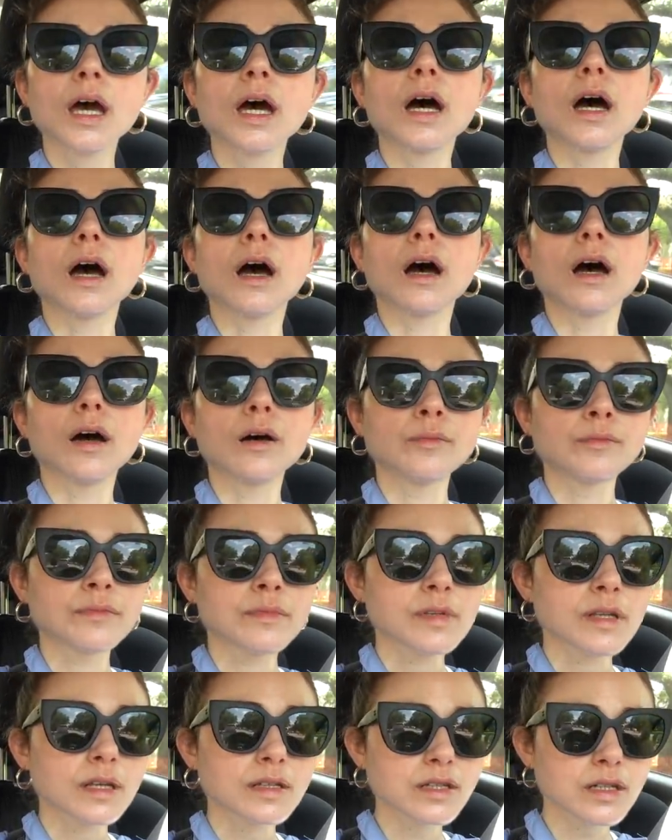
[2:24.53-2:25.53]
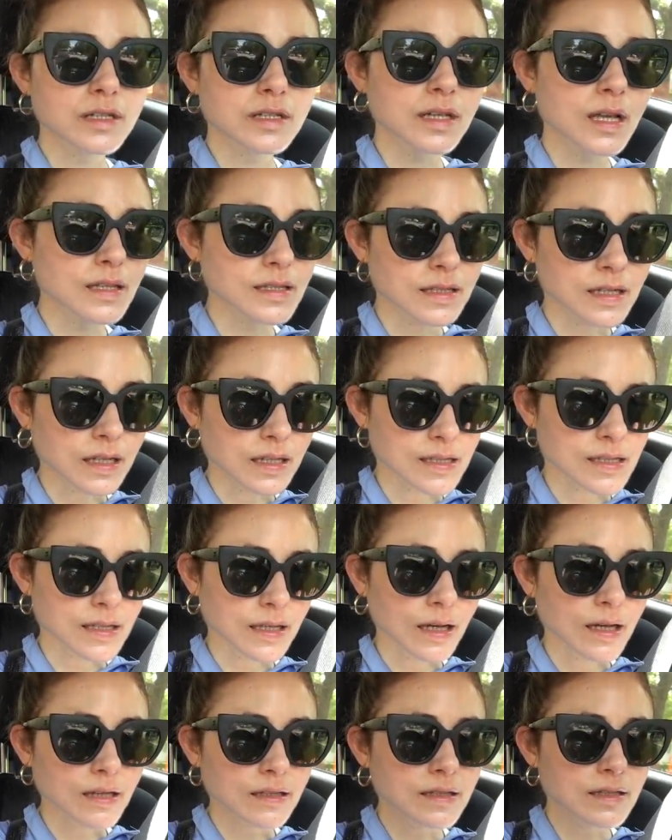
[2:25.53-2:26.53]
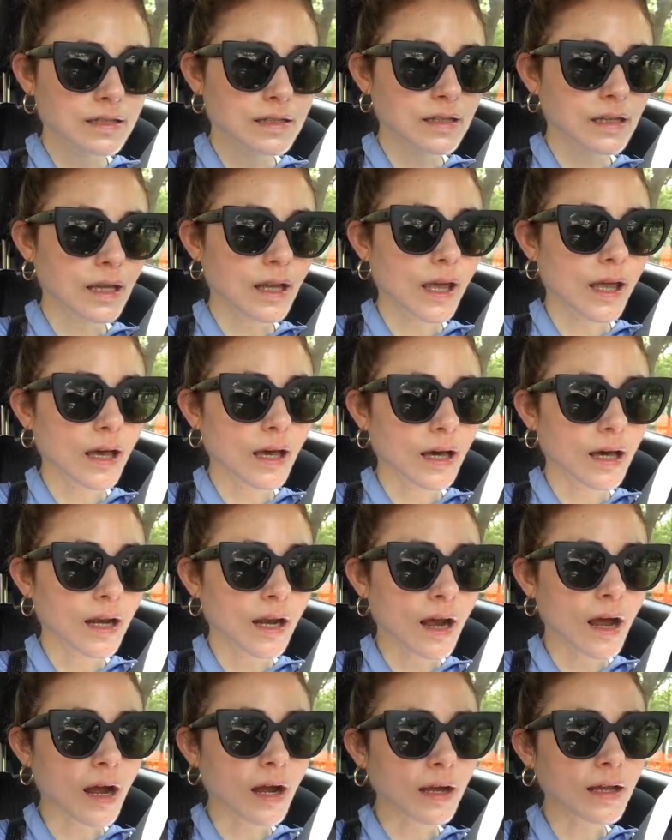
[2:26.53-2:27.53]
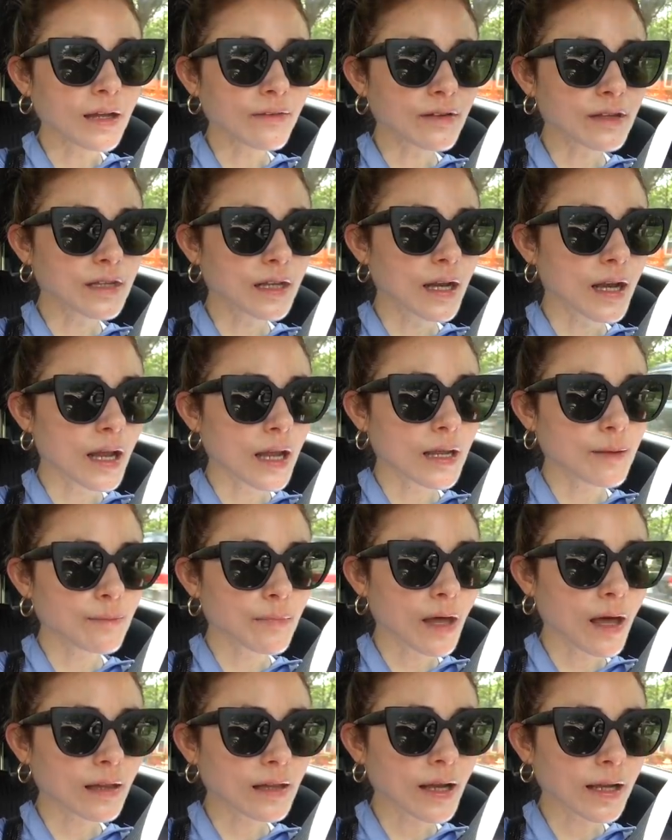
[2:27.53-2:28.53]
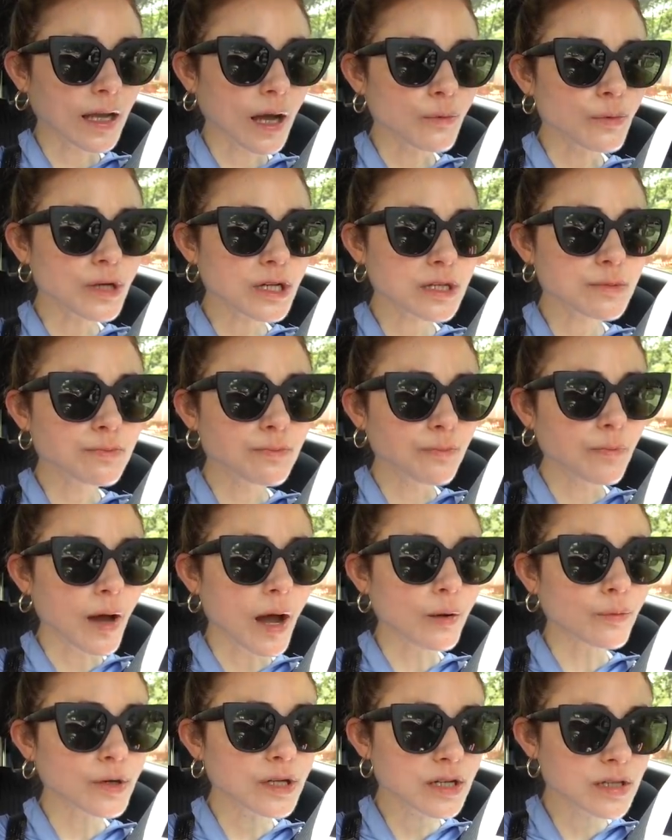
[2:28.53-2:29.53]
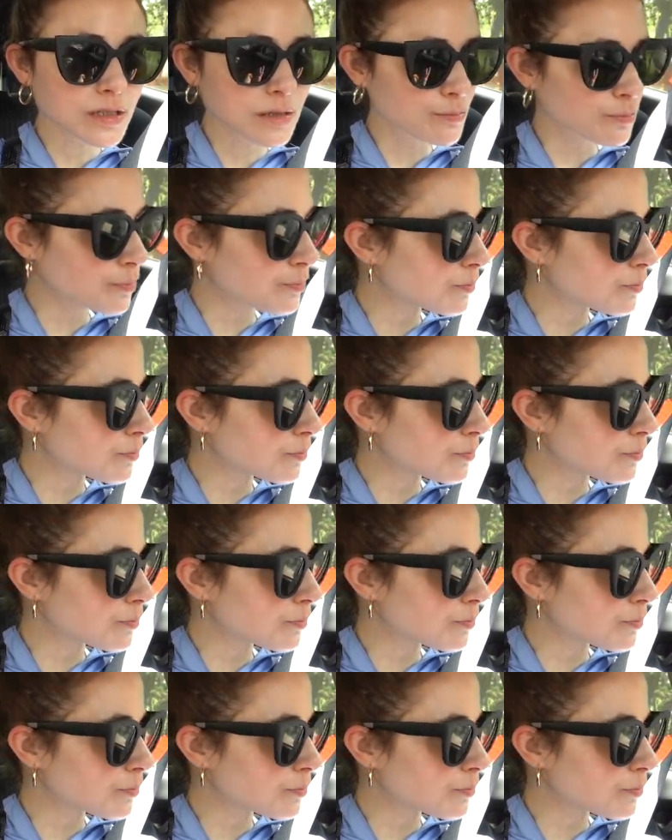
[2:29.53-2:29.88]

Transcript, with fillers: Um, it just doesn't exist. And even the name, like I wish, I wish